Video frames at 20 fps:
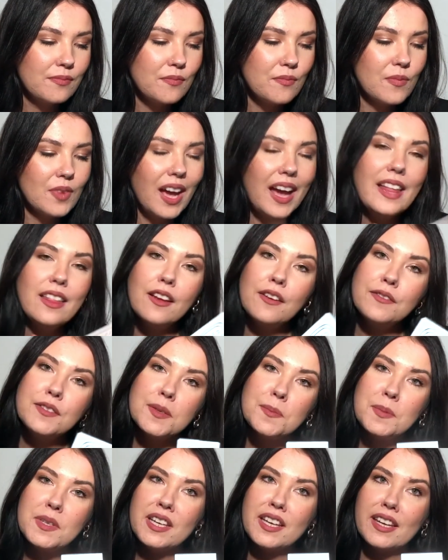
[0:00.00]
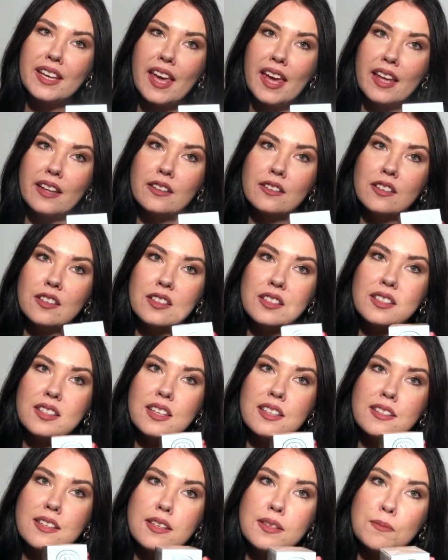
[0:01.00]
I love Diptyque candles.
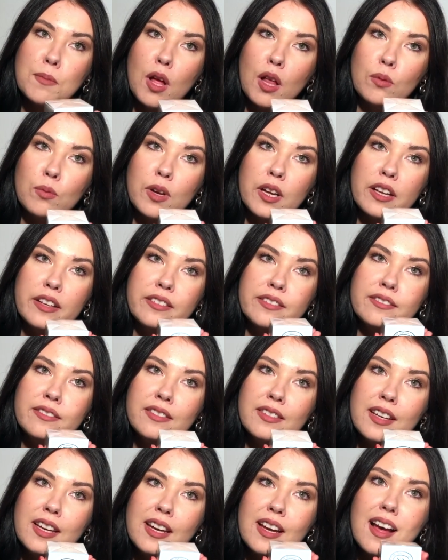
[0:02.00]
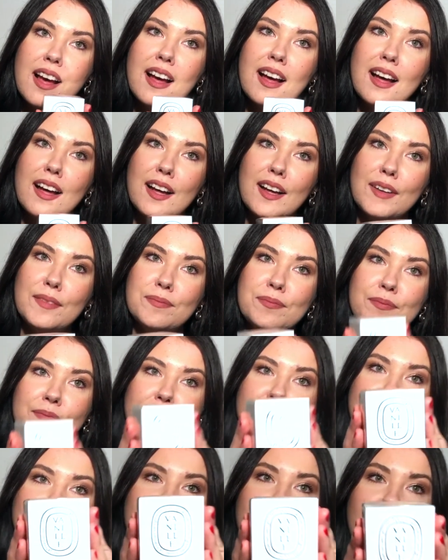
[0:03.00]
It's a small one.
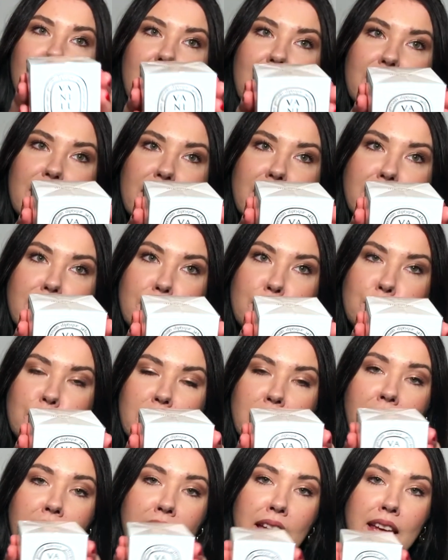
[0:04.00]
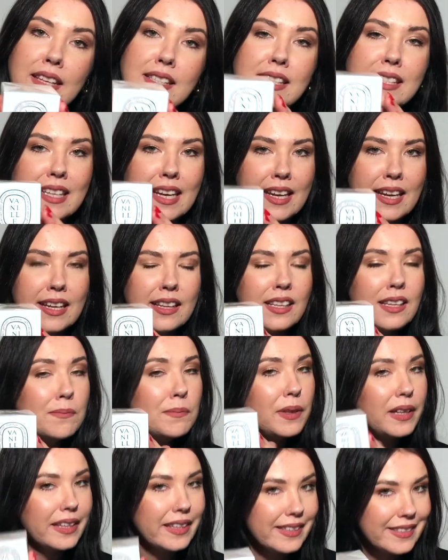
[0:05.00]
I think they're really aesthetically
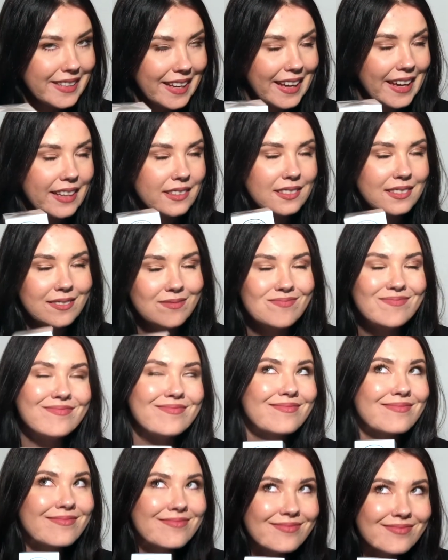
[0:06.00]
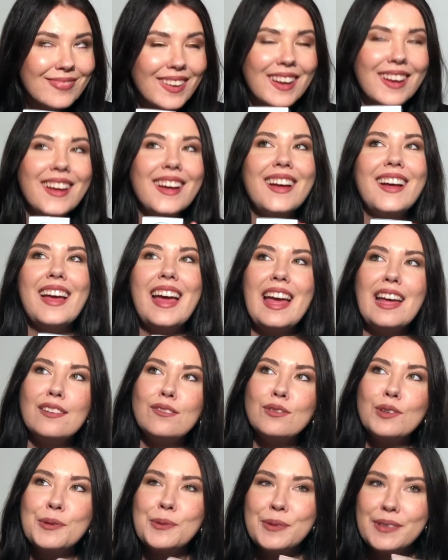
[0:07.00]
pleasing.
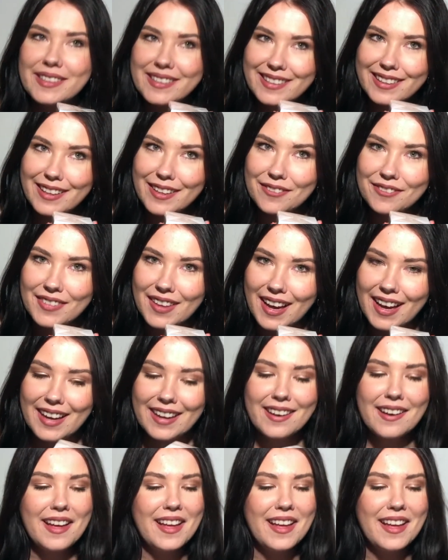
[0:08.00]
And who doesn't love that?